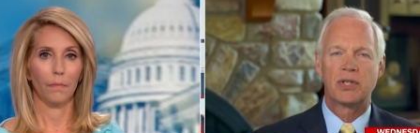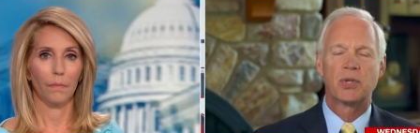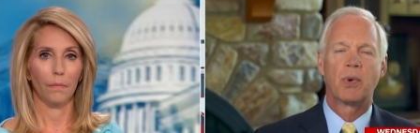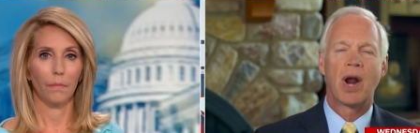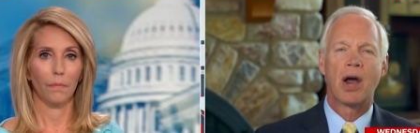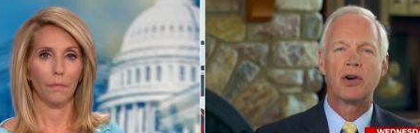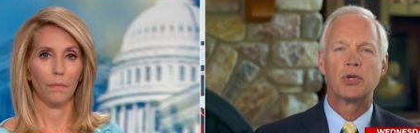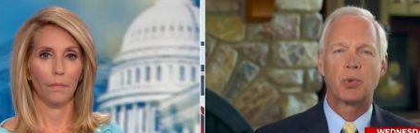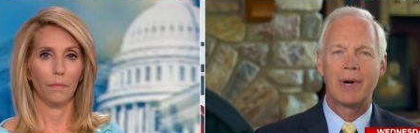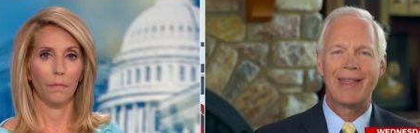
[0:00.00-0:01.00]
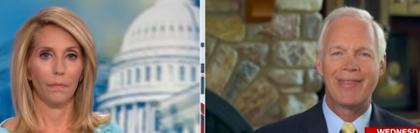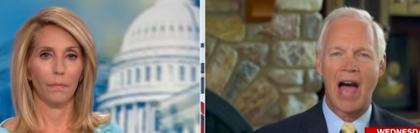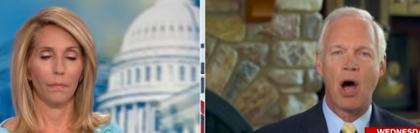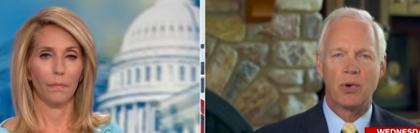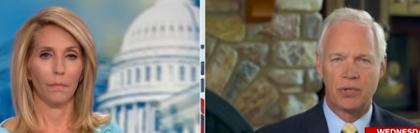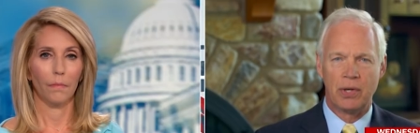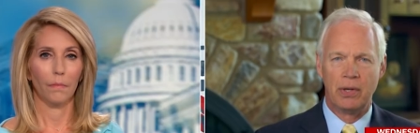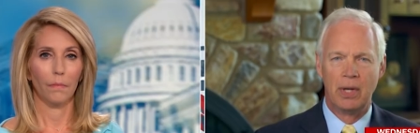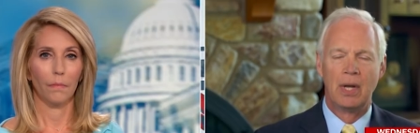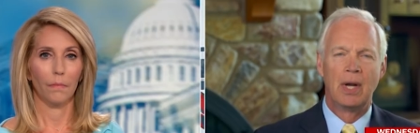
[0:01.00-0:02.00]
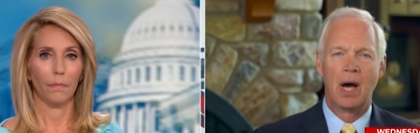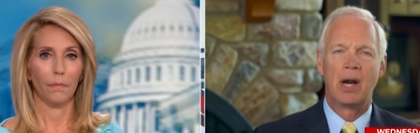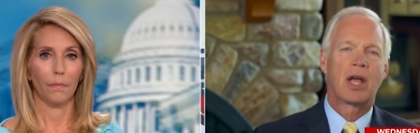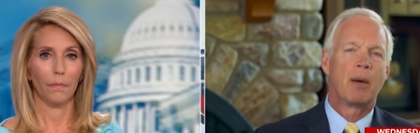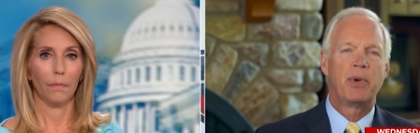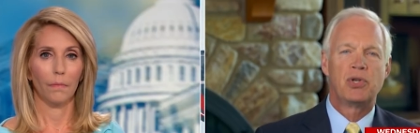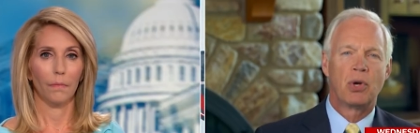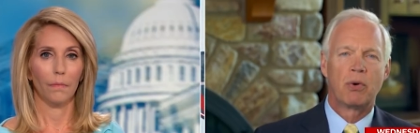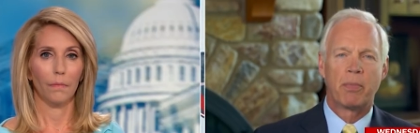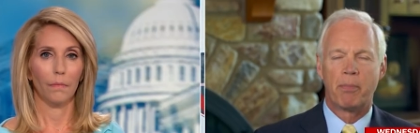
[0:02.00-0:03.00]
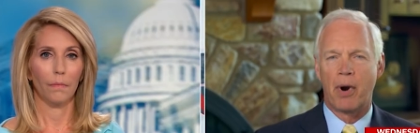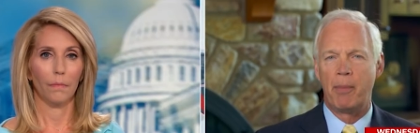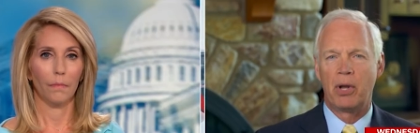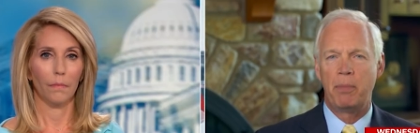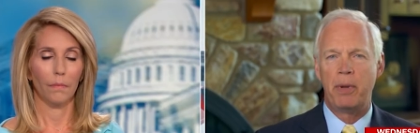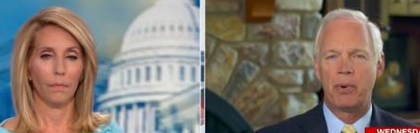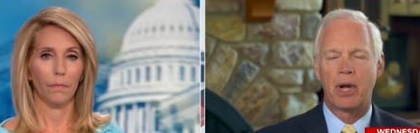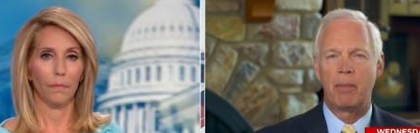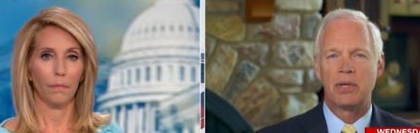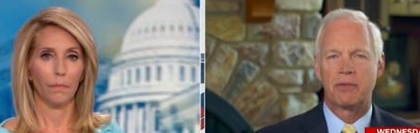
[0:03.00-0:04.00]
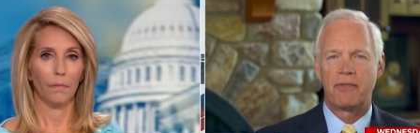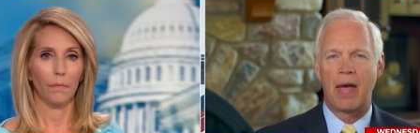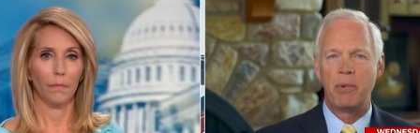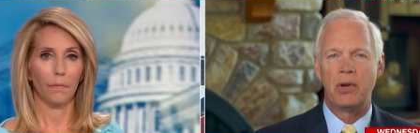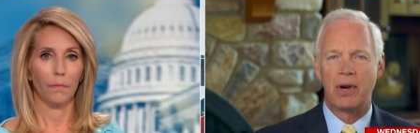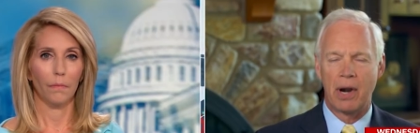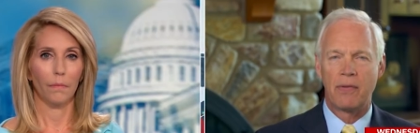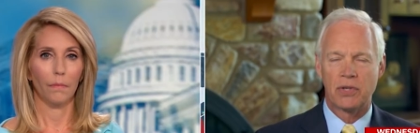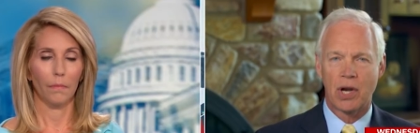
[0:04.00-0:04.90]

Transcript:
Speaker 1: crisis when 120,000 unaccompanied children, but primarily people coming as a family unit, entered